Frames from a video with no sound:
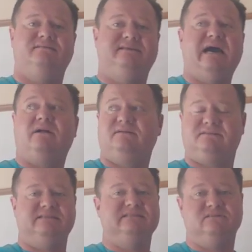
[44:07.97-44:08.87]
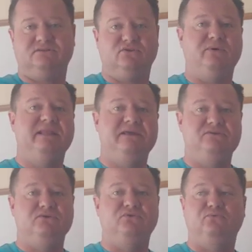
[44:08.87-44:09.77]
galaxies look the way they
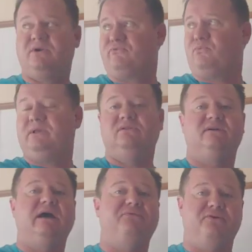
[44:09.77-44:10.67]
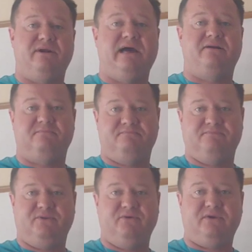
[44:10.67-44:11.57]
do whenever we look out their atom,
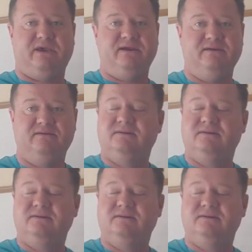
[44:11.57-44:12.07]
okay?